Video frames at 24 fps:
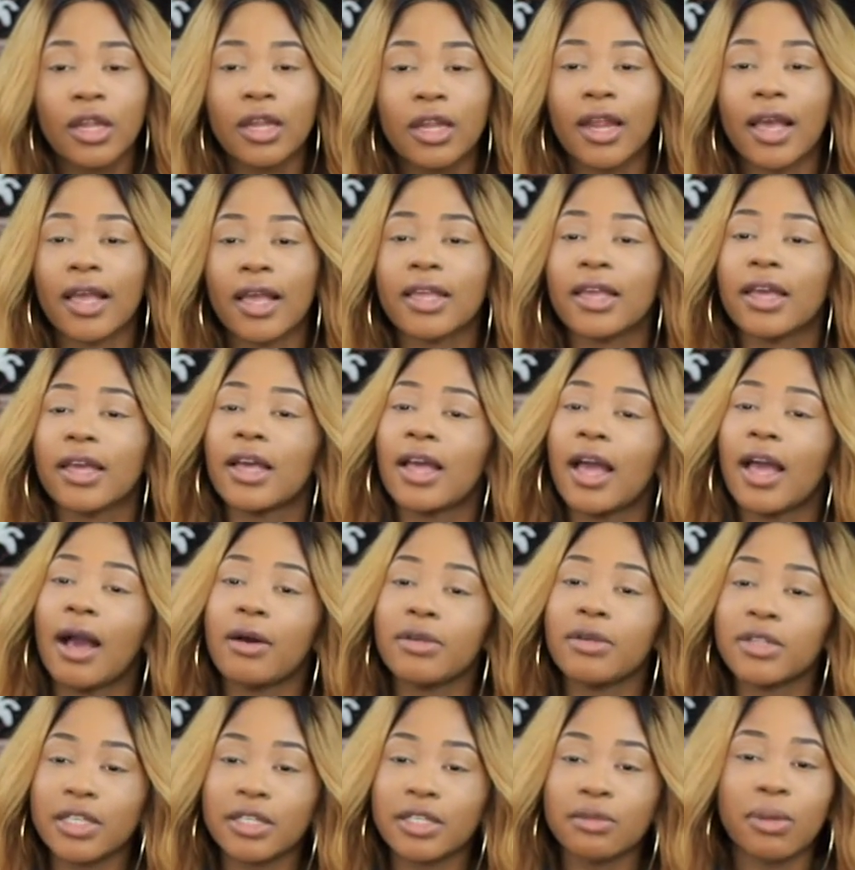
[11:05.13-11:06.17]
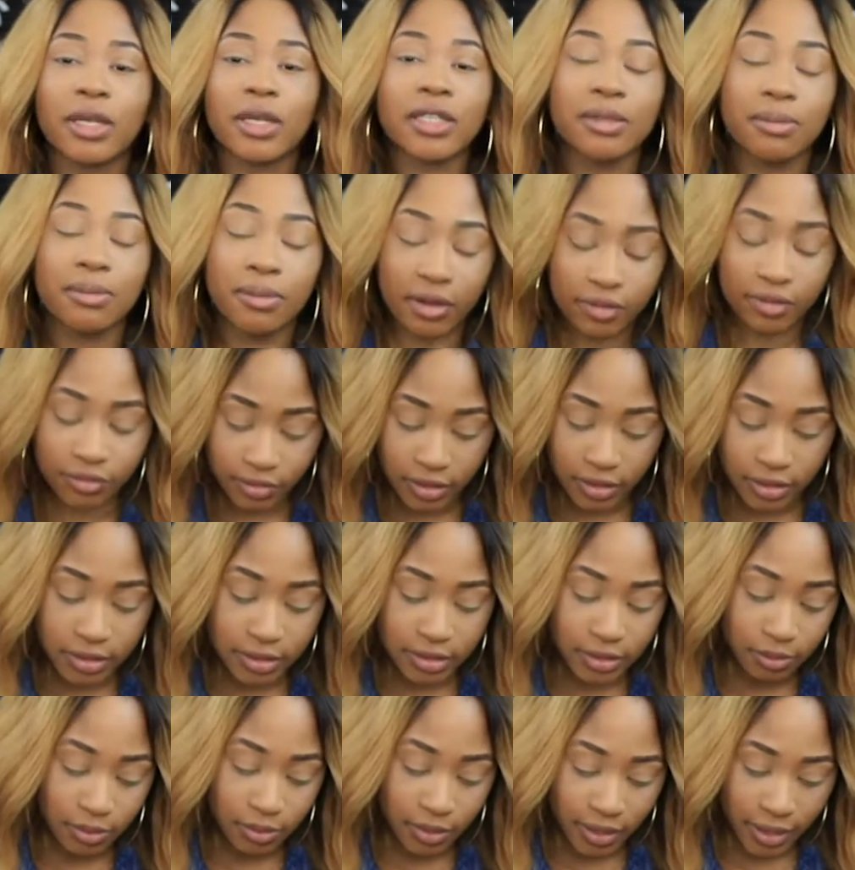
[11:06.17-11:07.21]
Like, I was expecting my
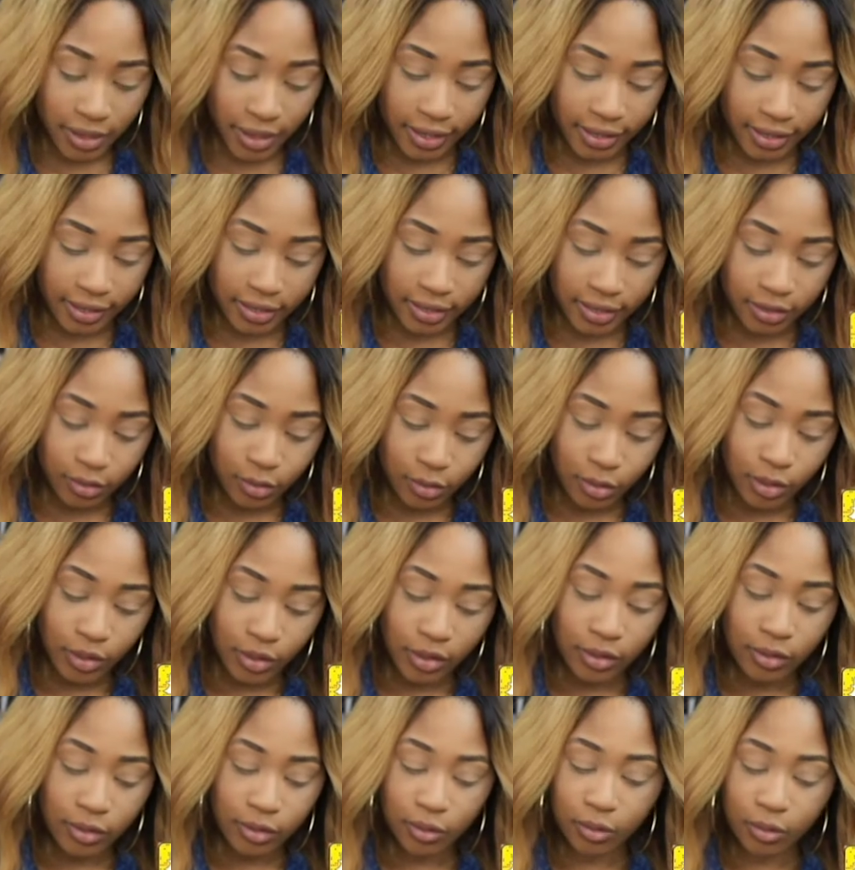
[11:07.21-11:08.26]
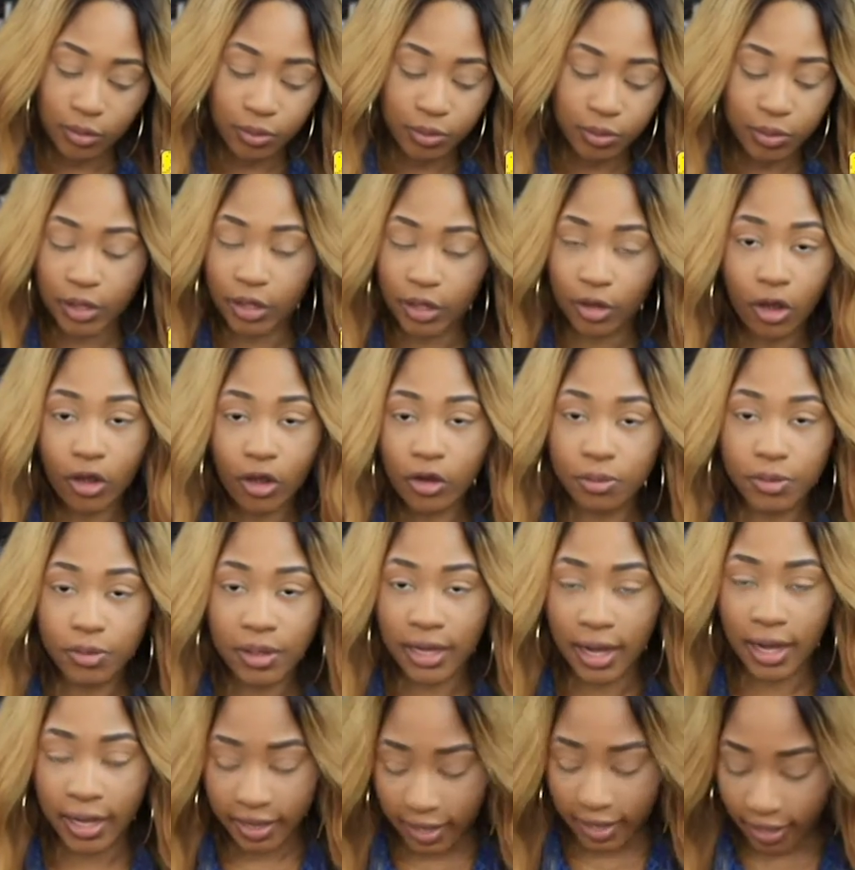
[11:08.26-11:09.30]
friends to be like be on me
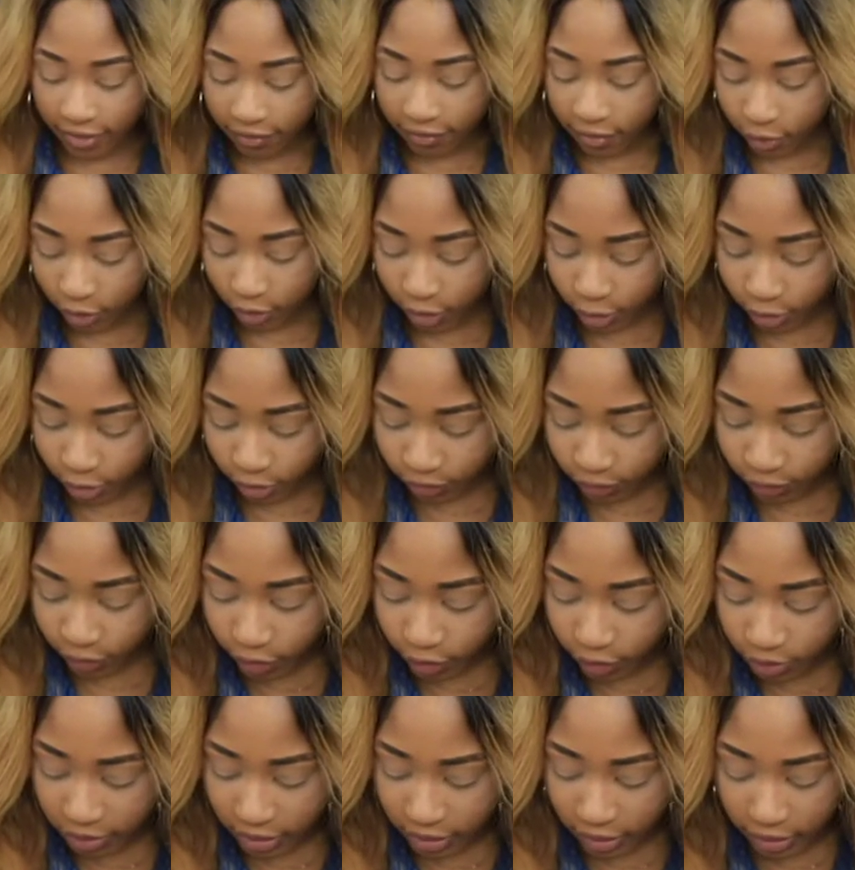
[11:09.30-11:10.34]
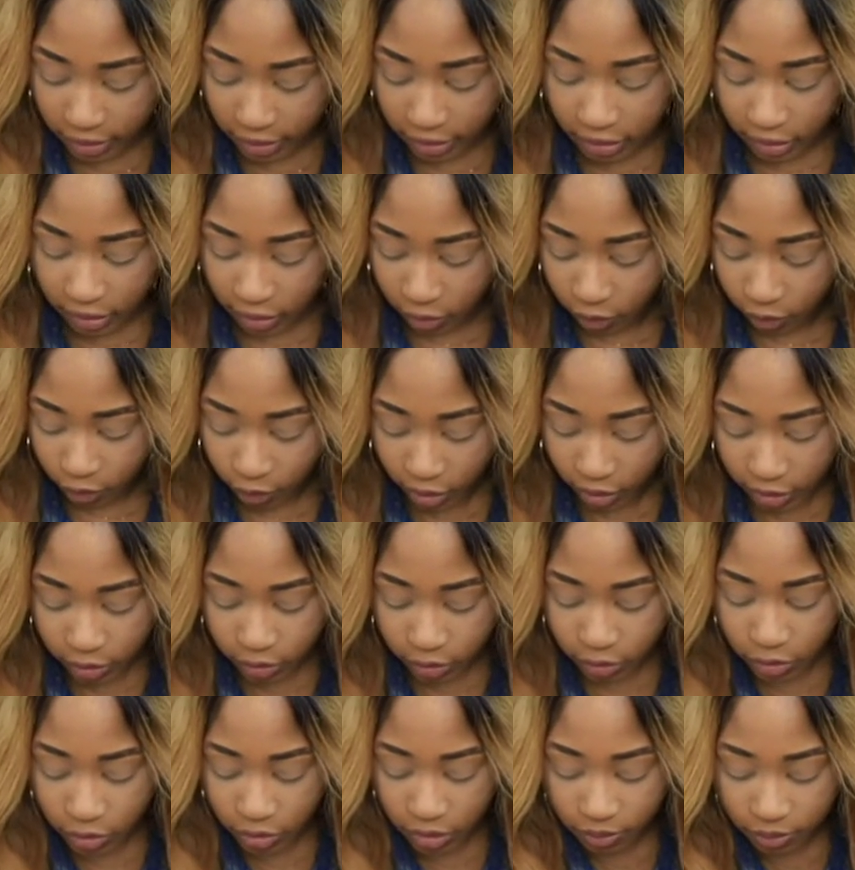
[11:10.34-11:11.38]
like, Ava, why are you not filming, why are you
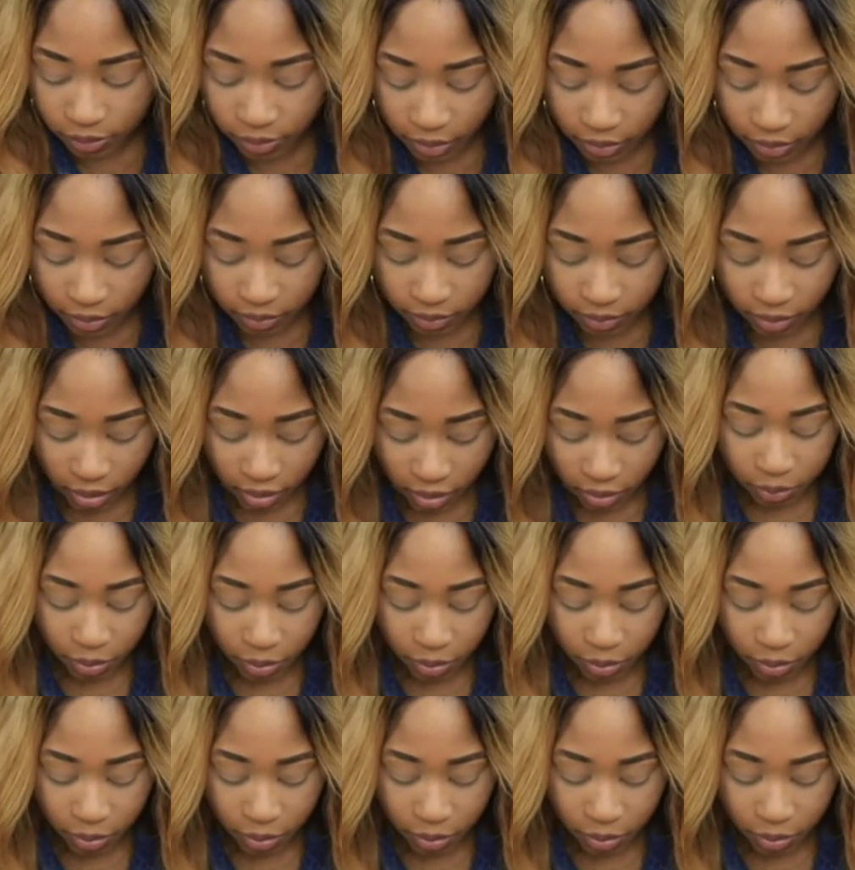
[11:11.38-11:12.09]
not doing blah blah blah?